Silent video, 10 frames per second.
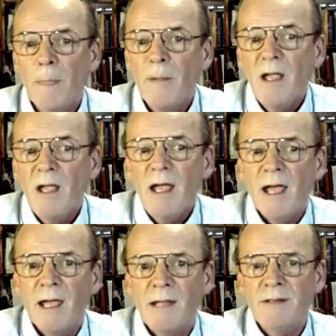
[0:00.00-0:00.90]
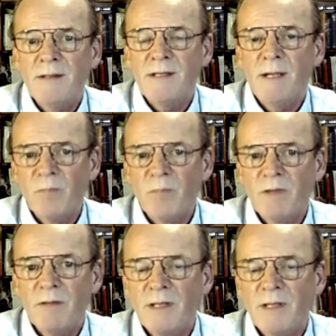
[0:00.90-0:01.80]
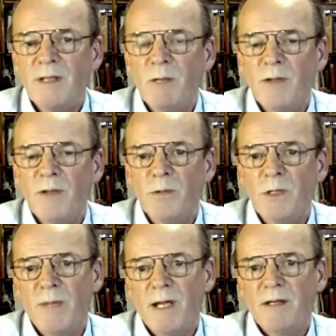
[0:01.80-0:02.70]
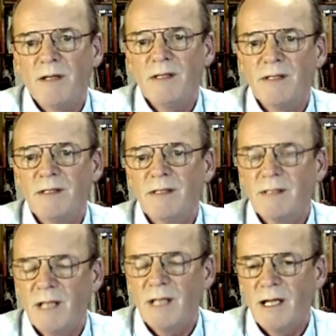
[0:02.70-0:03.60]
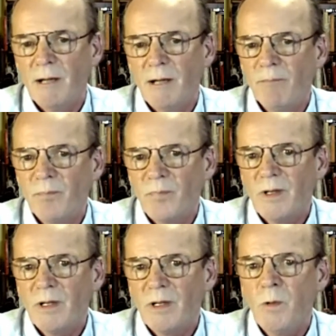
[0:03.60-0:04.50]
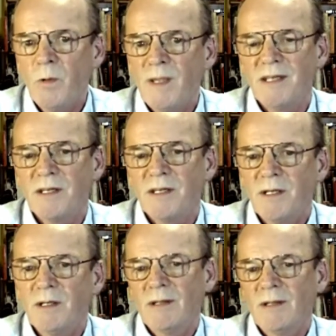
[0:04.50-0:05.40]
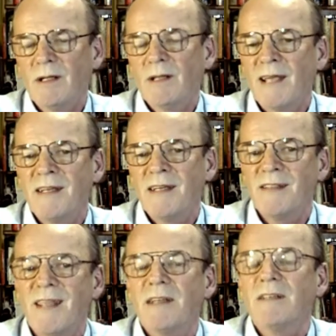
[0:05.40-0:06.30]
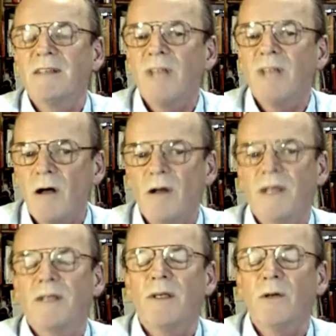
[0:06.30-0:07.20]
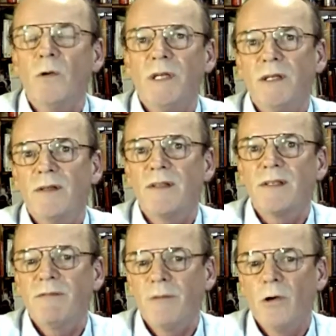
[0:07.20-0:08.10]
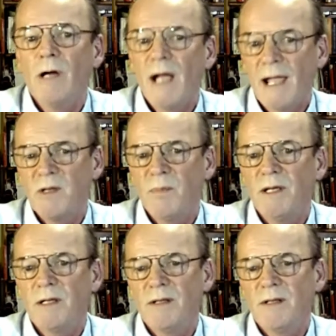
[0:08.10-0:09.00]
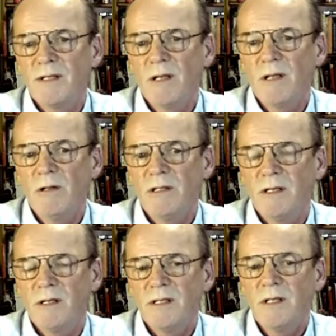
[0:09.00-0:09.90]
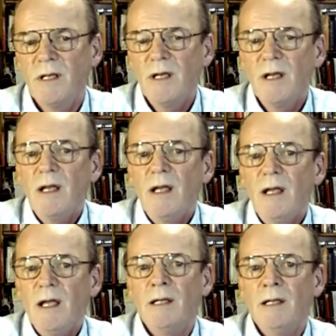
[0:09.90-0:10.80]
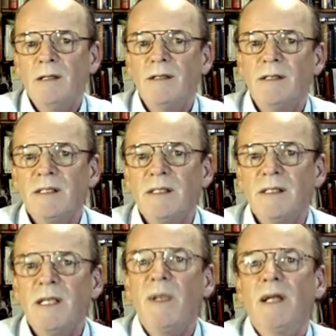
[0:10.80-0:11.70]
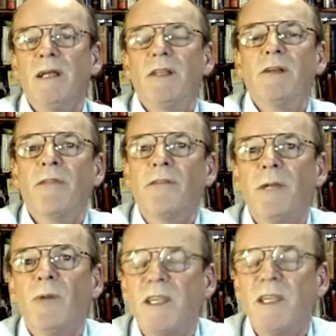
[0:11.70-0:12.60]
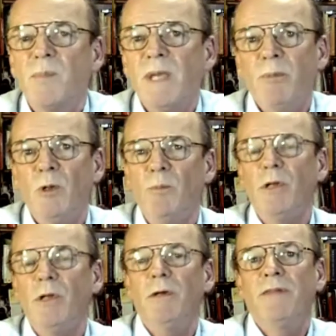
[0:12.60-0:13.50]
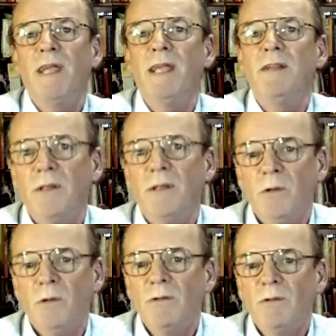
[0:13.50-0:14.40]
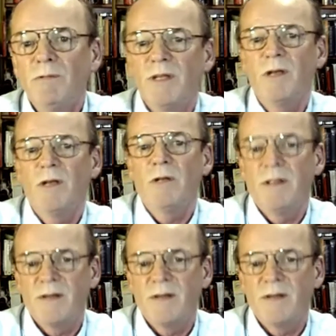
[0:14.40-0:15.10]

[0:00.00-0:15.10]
And the first thing we thought about is who is it that is that target audience for how to be a consultant? And typically there are 3 ways people move into consultancy.